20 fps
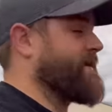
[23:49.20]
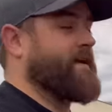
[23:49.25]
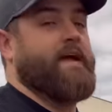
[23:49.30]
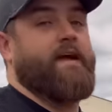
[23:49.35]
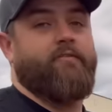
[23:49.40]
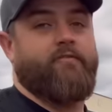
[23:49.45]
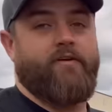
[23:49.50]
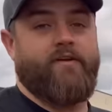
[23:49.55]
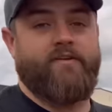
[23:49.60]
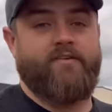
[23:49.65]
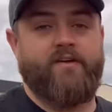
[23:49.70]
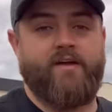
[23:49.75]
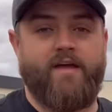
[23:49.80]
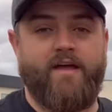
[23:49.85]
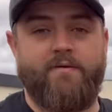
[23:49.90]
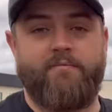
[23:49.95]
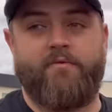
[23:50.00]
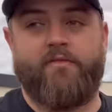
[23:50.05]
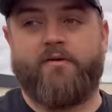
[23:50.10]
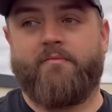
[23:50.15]
every
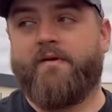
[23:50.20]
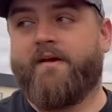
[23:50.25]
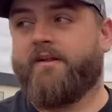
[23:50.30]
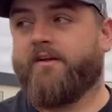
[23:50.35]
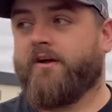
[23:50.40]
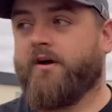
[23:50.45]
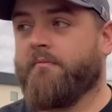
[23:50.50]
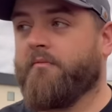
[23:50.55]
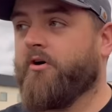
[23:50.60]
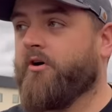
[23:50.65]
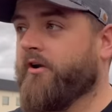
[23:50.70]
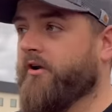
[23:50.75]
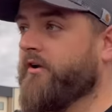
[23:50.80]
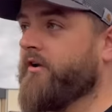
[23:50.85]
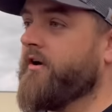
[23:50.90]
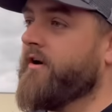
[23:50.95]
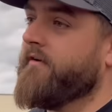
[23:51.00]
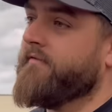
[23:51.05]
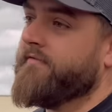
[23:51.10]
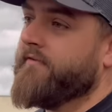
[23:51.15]
day, but they're made to come on and
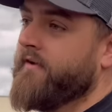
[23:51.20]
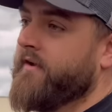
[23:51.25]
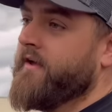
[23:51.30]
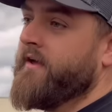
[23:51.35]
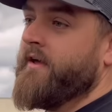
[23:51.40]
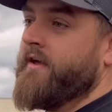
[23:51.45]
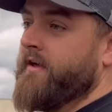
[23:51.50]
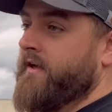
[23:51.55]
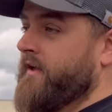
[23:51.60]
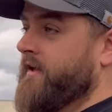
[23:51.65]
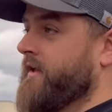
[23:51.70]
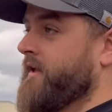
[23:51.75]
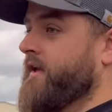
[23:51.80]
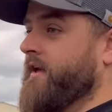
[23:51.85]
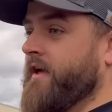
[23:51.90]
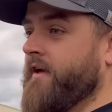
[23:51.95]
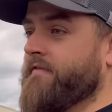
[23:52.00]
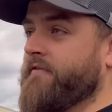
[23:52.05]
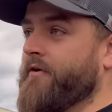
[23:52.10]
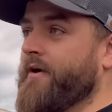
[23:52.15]
off
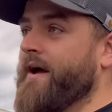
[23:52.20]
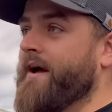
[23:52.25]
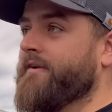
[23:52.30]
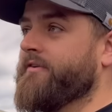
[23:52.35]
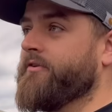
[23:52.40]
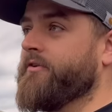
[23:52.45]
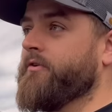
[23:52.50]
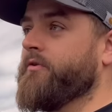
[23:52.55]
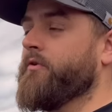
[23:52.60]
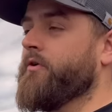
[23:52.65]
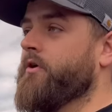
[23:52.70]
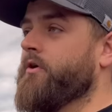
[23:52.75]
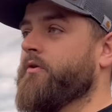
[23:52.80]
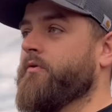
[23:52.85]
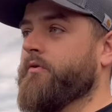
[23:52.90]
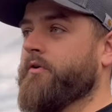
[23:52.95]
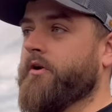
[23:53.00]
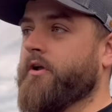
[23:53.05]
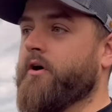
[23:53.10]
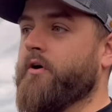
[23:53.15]
if you had to,
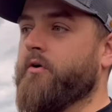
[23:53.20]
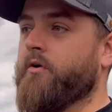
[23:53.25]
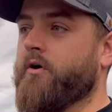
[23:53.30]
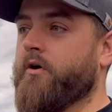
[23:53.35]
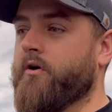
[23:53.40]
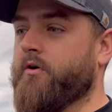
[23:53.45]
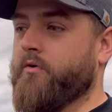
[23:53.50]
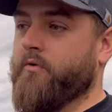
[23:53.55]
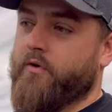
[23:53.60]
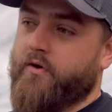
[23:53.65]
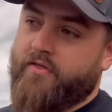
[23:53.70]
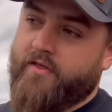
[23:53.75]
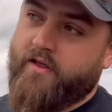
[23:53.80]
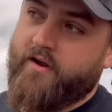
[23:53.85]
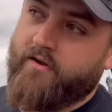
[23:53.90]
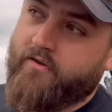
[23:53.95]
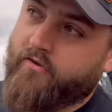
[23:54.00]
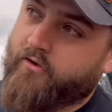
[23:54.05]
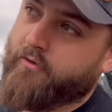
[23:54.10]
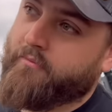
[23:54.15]
you know,
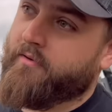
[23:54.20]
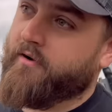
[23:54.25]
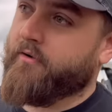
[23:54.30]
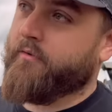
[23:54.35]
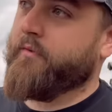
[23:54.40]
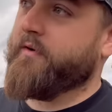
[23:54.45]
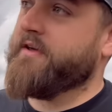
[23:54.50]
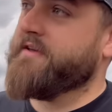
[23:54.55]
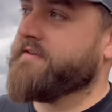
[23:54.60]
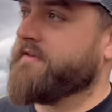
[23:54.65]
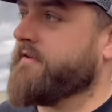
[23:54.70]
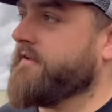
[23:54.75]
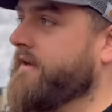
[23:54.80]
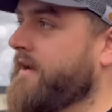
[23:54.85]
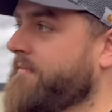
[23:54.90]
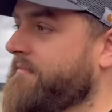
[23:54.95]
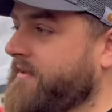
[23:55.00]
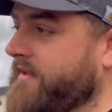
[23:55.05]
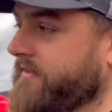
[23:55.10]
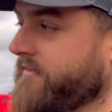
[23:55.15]
within a little bit of reason,
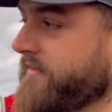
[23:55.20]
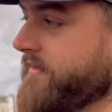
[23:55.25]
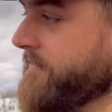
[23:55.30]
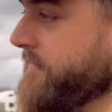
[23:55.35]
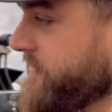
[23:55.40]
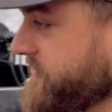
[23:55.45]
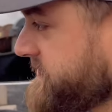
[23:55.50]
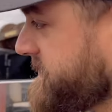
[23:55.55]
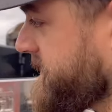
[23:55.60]
not being the most